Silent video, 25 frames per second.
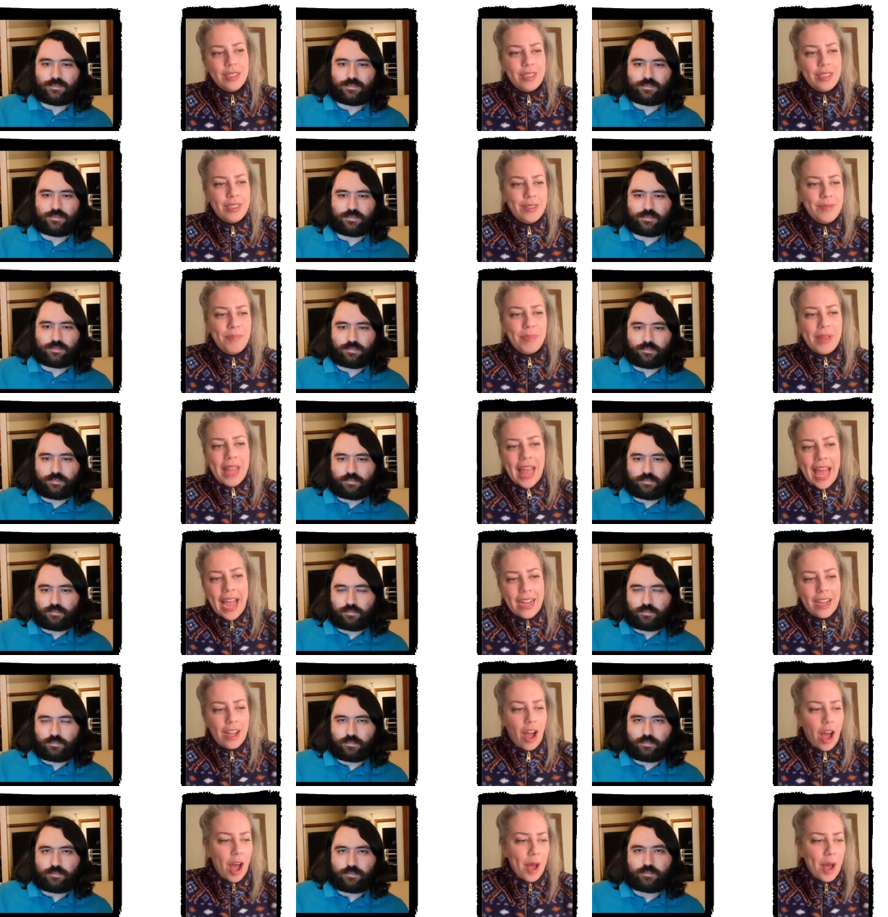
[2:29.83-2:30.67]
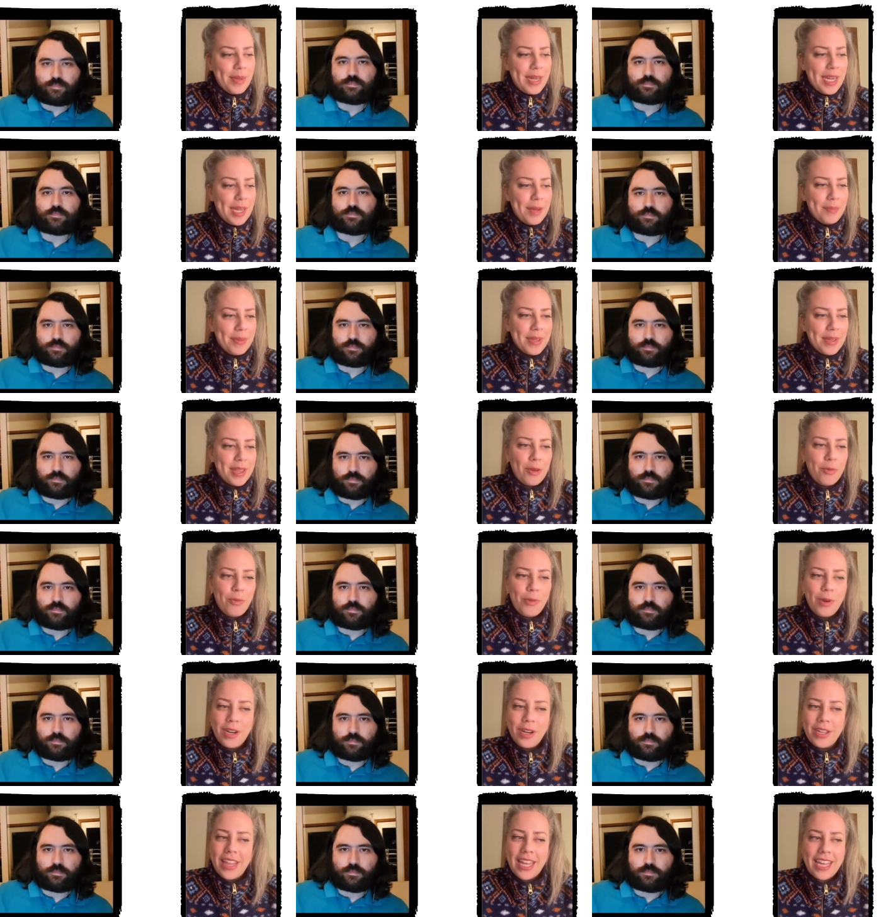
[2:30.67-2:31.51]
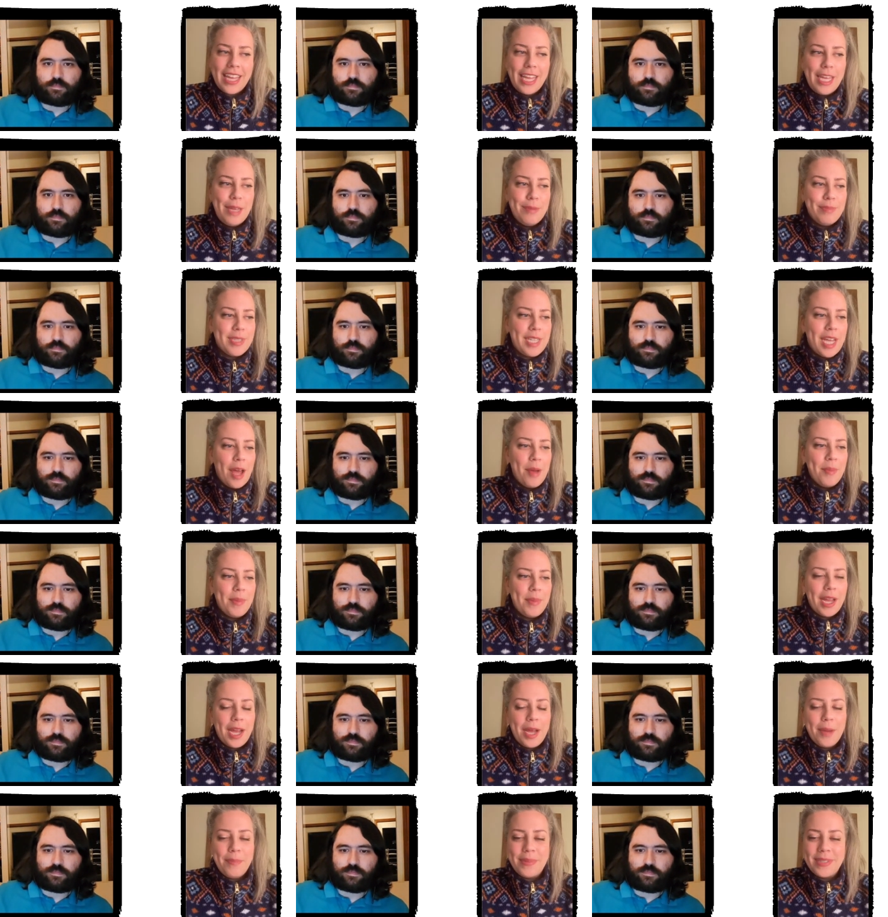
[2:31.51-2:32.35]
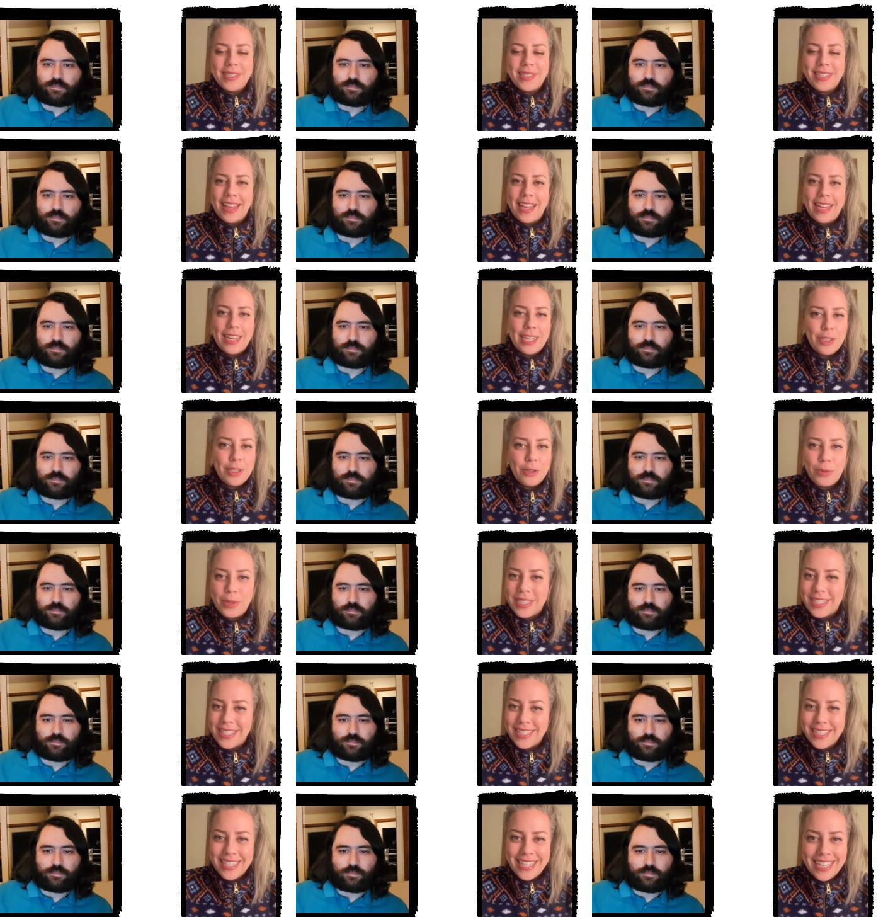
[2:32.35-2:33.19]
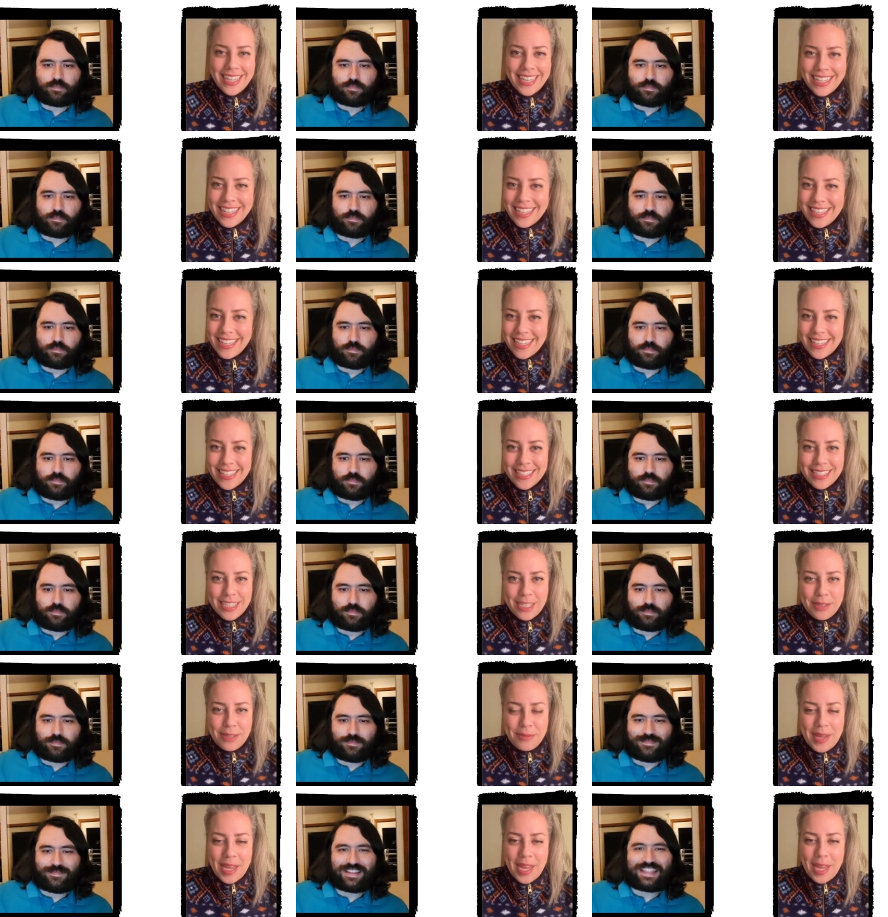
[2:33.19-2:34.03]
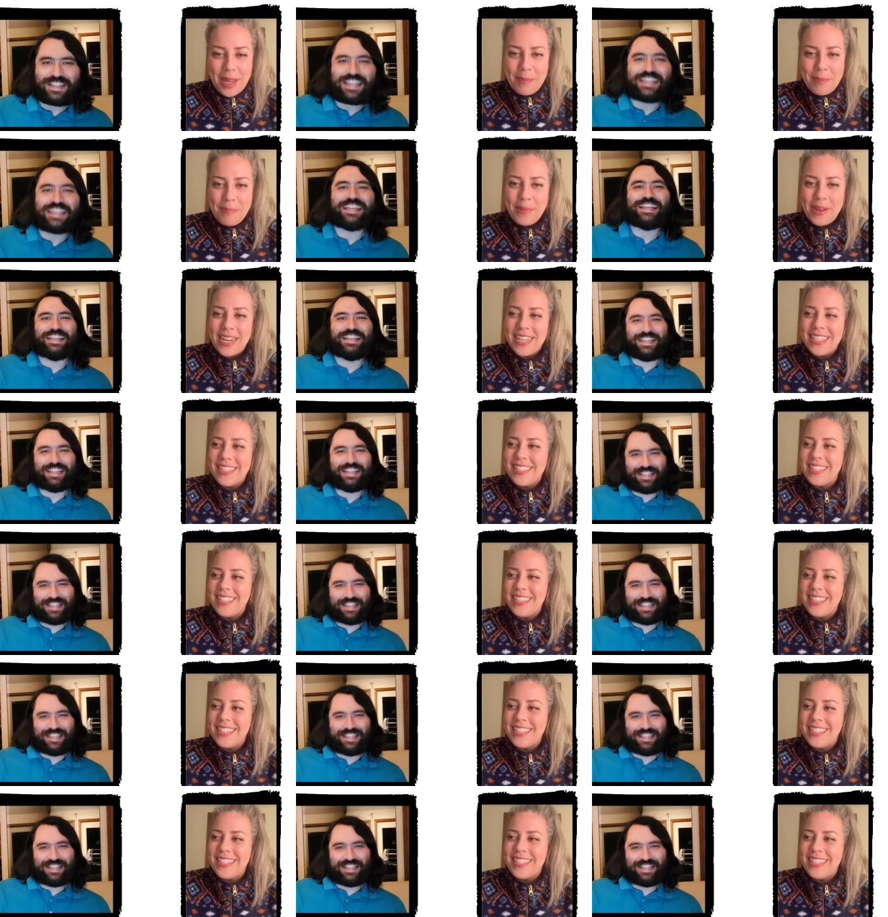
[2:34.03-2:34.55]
Speaker 1: black comedy, but the word that keeps coming up is like twisty to me. But it's